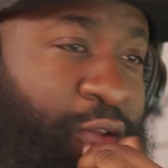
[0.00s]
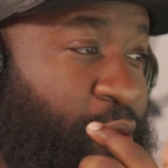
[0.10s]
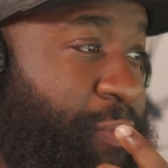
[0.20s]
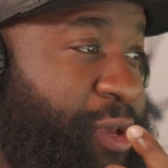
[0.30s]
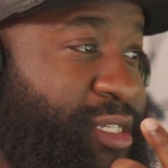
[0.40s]
to
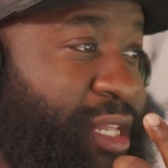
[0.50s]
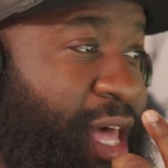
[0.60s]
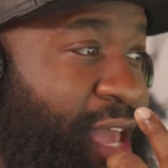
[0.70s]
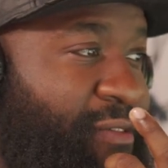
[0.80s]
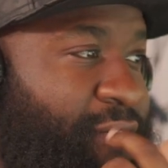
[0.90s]
be a
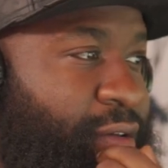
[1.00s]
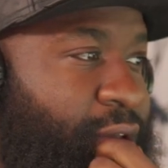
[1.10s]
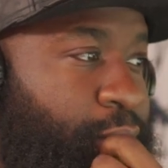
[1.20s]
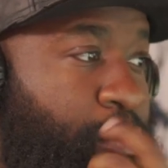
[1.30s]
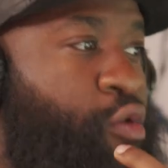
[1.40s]
slave?
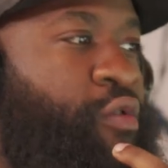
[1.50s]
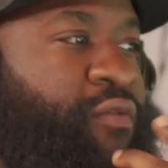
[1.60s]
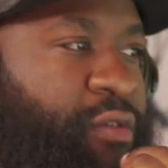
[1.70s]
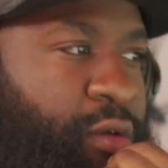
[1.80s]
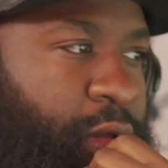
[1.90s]
Move.
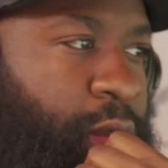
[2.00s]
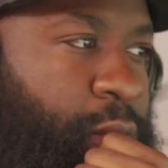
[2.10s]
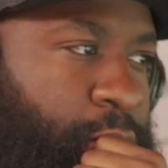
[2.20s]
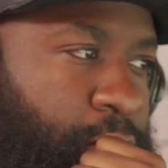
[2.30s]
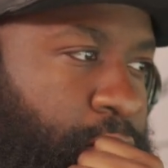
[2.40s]

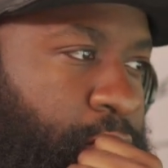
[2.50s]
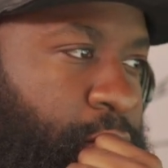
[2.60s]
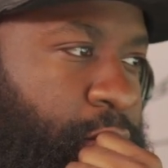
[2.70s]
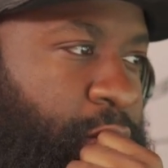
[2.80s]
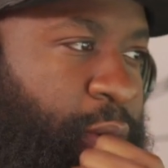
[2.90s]

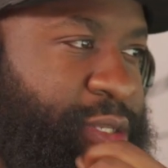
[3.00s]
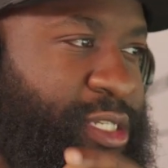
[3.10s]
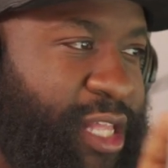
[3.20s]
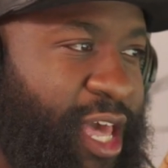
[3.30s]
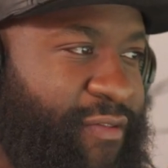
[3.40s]
You don't want
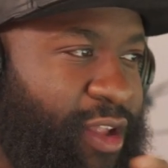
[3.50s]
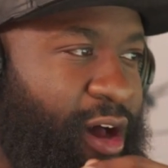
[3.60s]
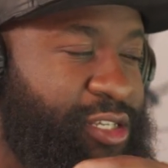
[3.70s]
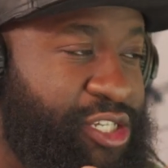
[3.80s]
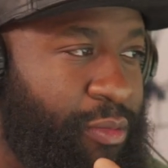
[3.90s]
slave
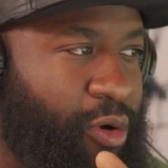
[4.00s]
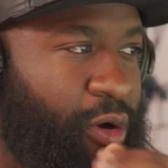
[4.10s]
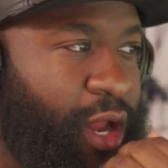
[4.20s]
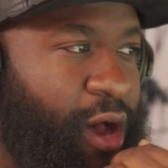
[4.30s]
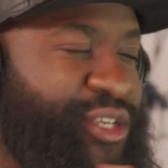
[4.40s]
laws, Jim Crow
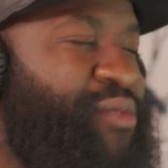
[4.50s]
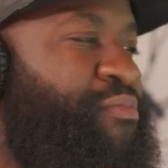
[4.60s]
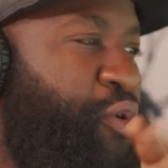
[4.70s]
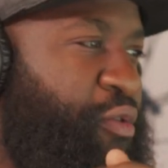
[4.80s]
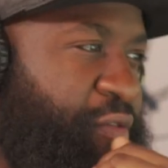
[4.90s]
laws?
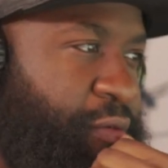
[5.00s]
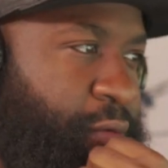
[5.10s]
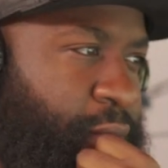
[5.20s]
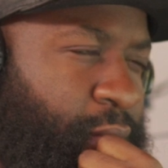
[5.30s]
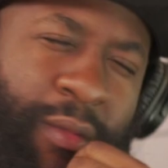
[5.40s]
Move.
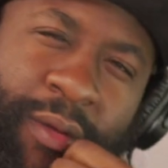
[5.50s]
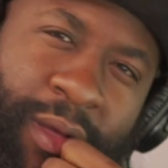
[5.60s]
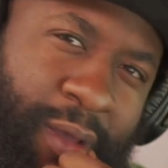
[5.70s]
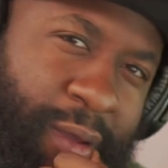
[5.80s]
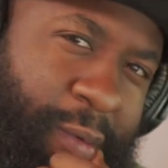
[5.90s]

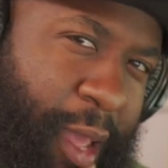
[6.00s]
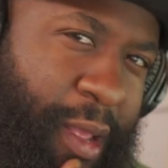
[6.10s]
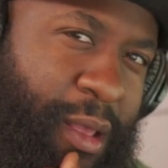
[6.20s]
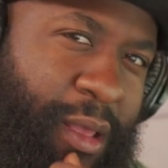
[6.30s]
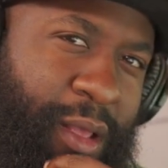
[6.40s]
Right?
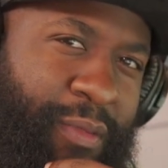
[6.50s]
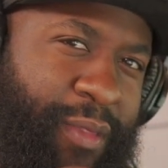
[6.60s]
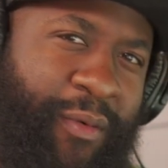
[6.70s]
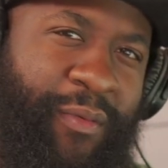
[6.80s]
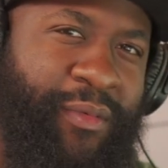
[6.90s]
They
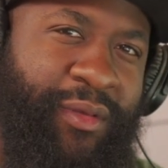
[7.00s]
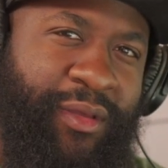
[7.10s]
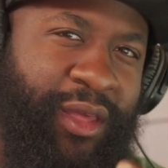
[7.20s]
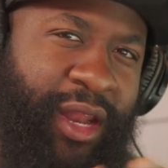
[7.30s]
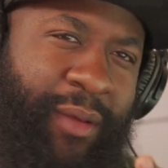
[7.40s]

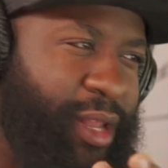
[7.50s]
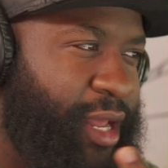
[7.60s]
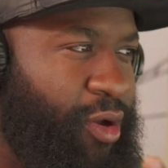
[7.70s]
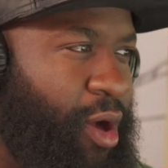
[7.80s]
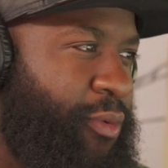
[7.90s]
and they be like,
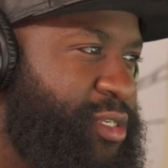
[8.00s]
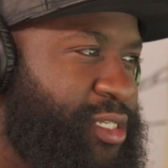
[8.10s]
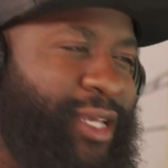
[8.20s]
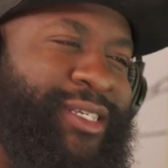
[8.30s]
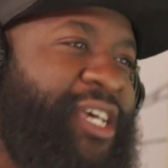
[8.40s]
no, I wouldn't. Say,
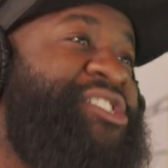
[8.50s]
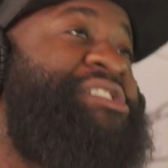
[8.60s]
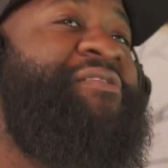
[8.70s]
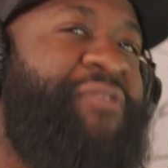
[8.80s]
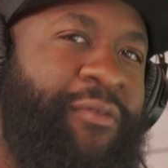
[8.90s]
it's, it's
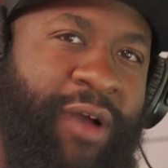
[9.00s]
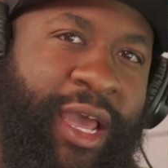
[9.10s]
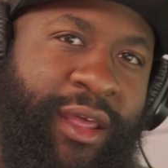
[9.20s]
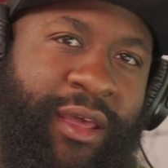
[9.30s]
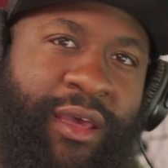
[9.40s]
different,
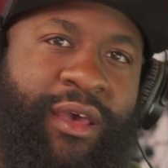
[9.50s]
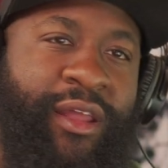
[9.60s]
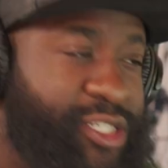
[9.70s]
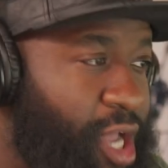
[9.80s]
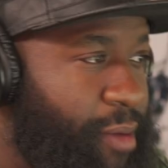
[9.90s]
right? And I
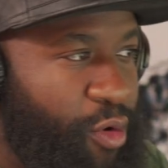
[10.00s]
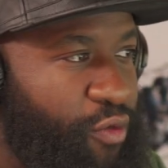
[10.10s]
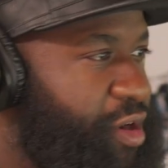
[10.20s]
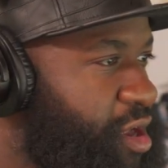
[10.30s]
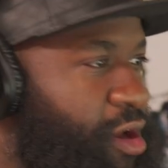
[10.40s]
start moving
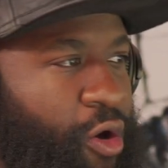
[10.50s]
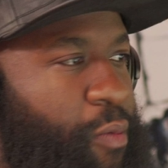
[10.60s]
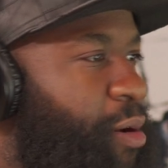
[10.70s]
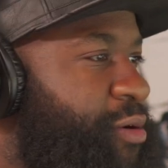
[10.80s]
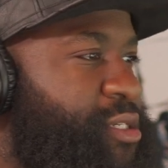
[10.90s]
the
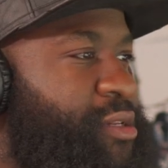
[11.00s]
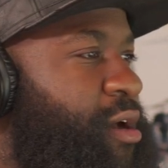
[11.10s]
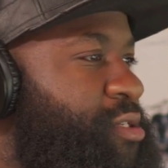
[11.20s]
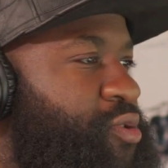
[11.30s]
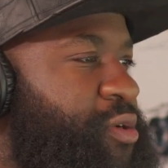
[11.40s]
goalposts and all
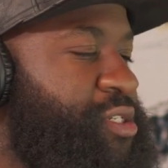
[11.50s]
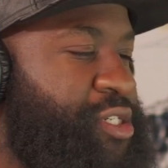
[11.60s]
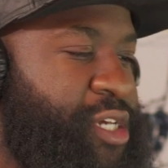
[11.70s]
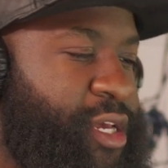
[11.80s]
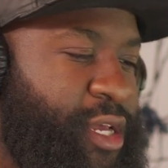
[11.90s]
sorts of
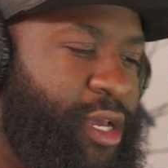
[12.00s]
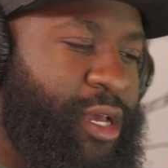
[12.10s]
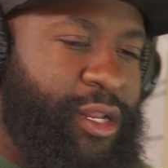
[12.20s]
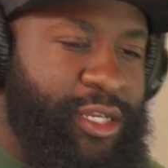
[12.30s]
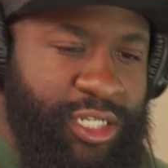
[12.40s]
shit.
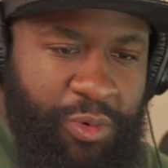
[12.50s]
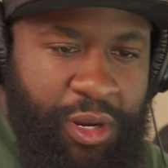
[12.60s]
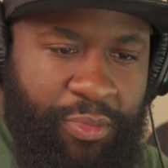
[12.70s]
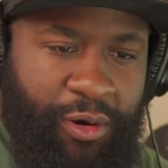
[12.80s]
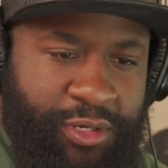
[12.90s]
This is what it
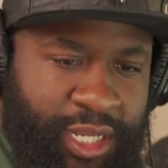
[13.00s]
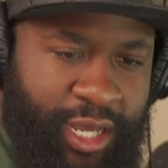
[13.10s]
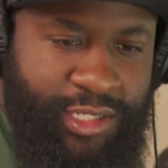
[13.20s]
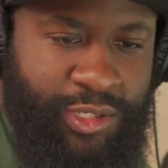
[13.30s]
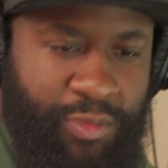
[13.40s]
boils down
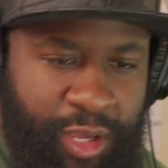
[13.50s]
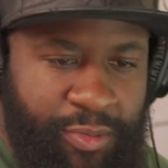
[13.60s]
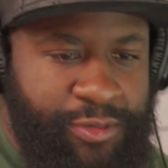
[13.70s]
to, people.